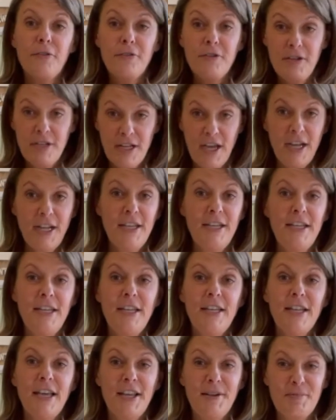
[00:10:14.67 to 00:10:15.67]

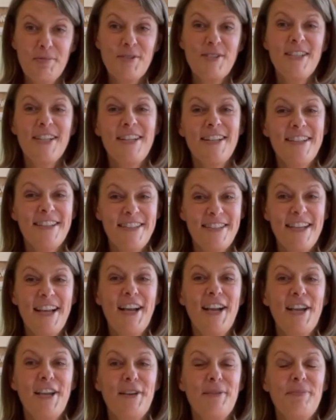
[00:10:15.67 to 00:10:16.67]
99% of the
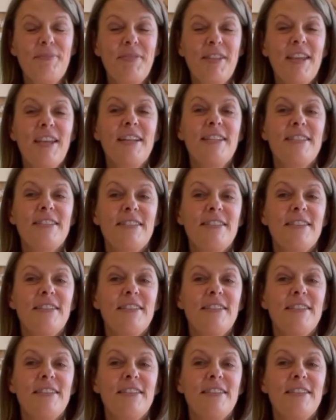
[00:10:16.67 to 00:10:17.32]
time it